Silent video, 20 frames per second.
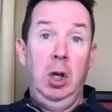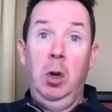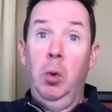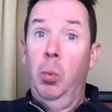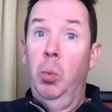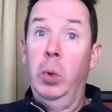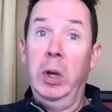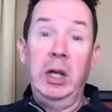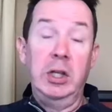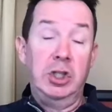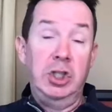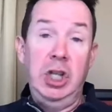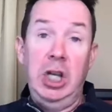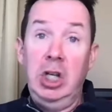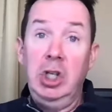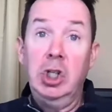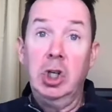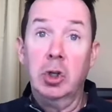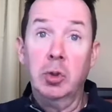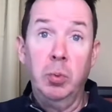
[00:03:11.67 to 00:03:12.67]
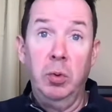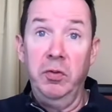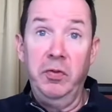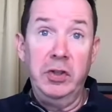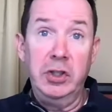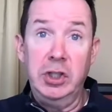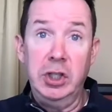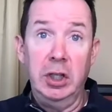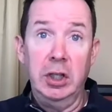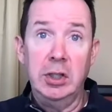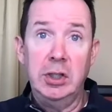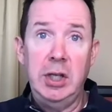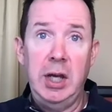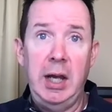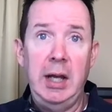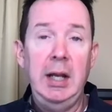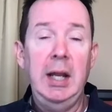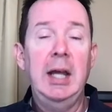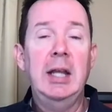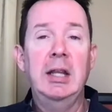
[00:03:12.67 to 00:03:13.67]
We as teachers will
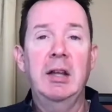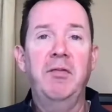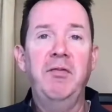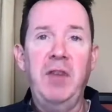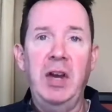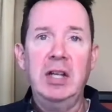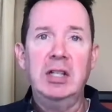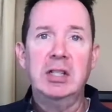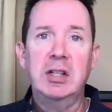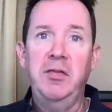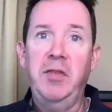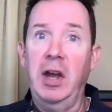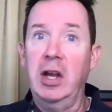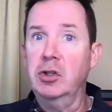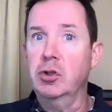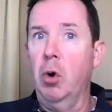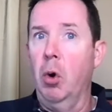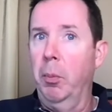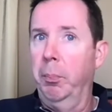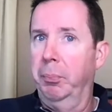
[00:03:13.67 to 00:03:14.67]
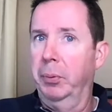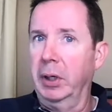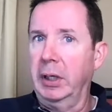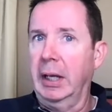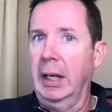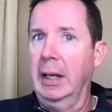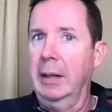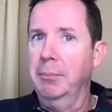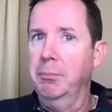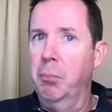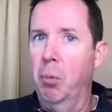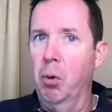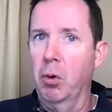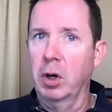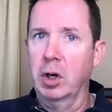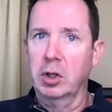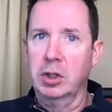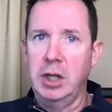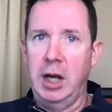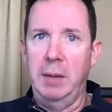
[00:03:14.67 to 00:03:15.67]
facilitate in the face-to-face or brick and mortar
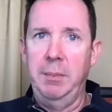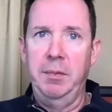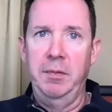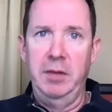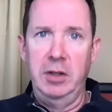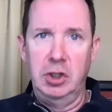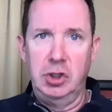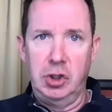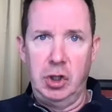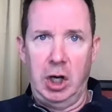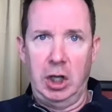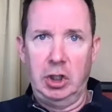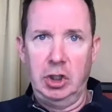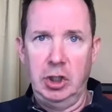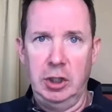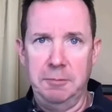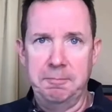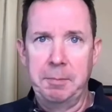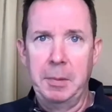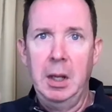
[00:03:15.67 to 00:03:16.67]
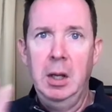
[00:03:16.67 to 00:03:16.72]
type of instruction.